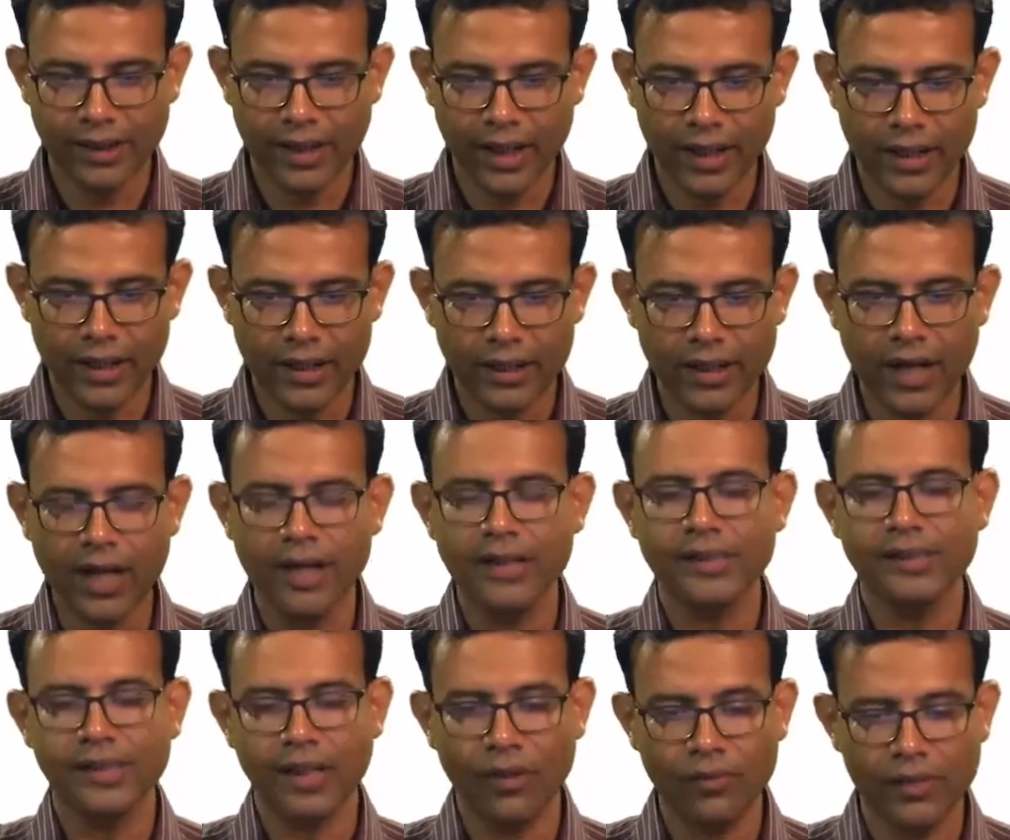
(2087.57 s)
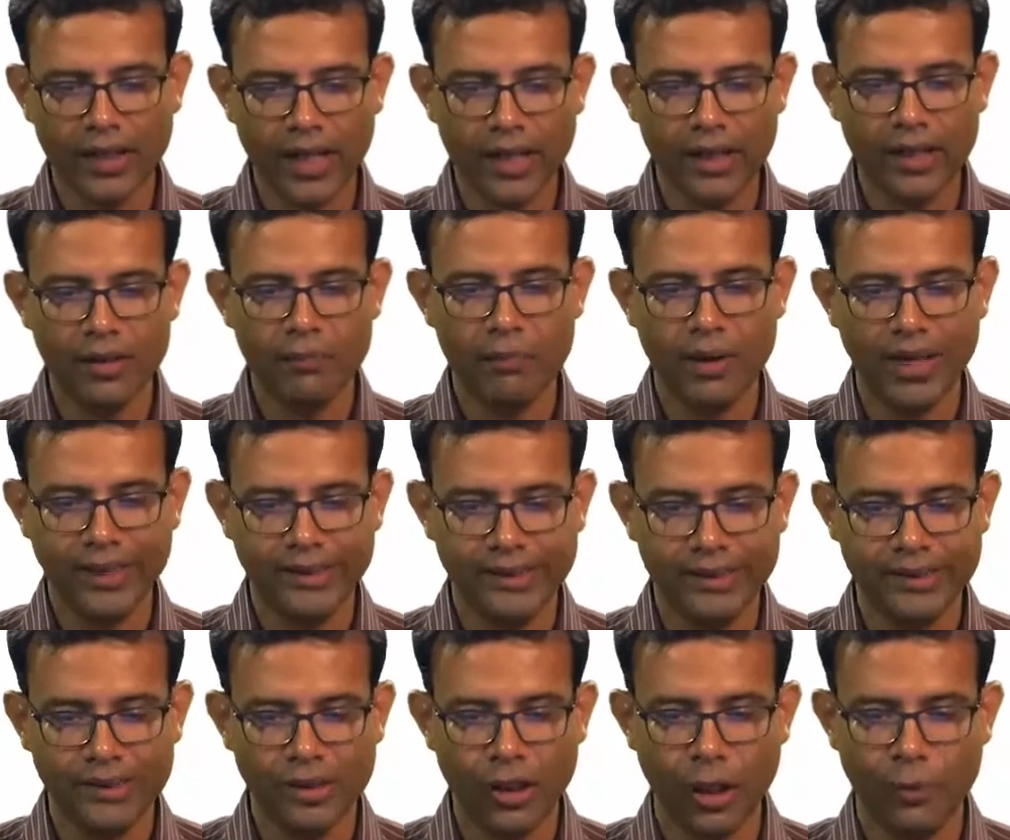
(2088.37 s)
and it turns out that it
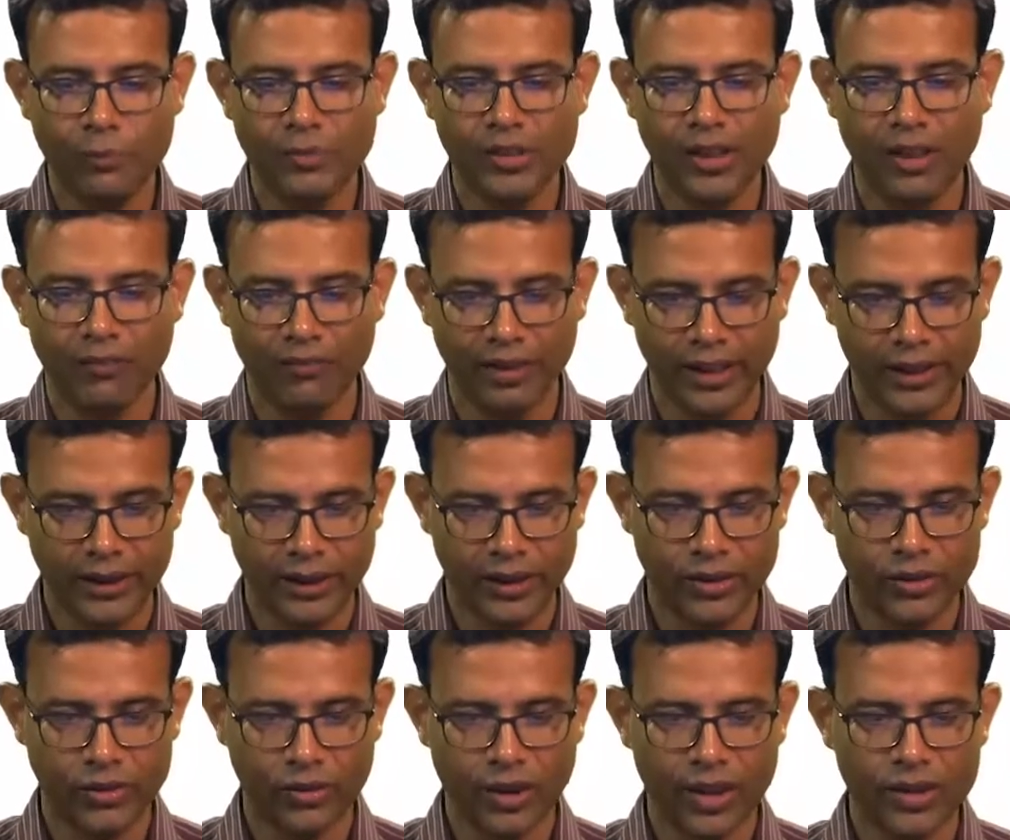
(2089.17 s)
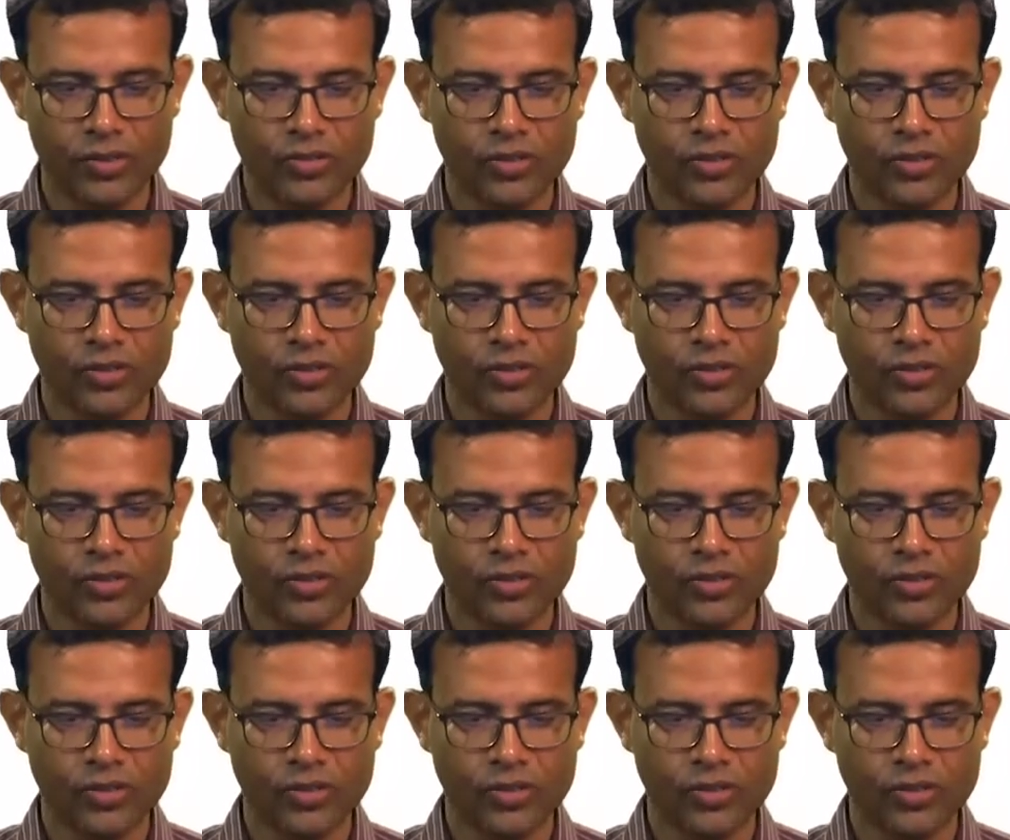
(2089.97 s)
matches the observations. Okay.